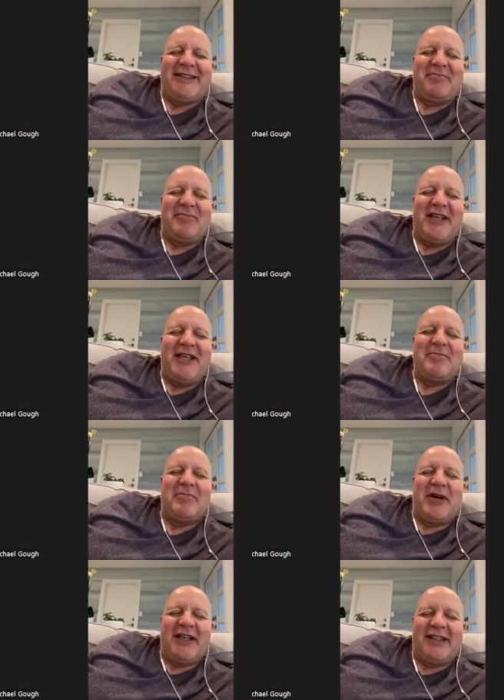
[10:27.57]
me,
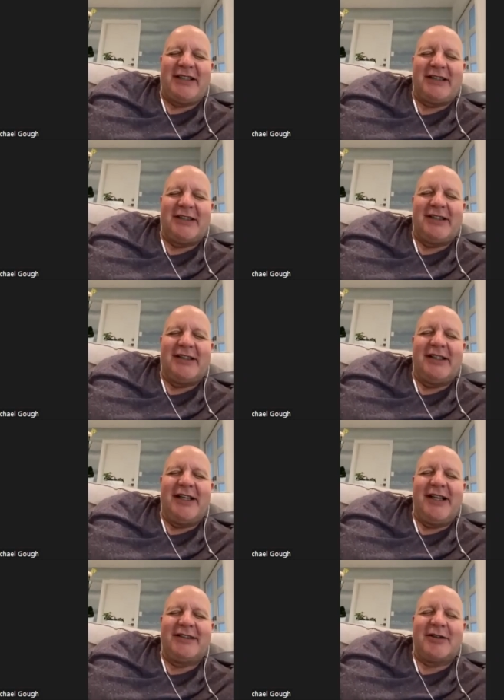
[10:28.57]
but
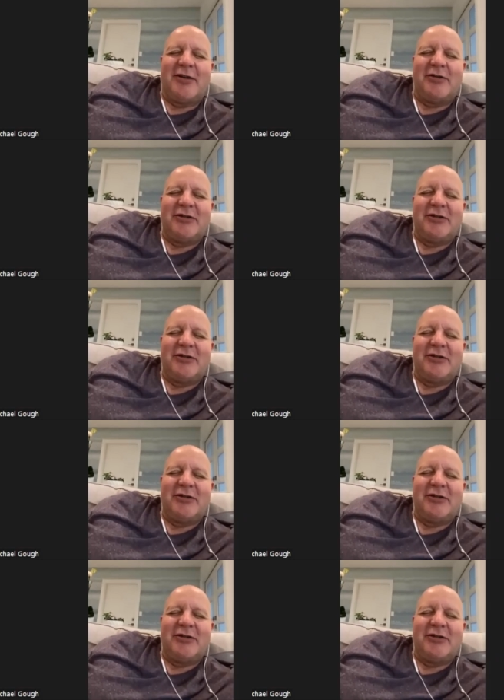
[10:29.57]
it's all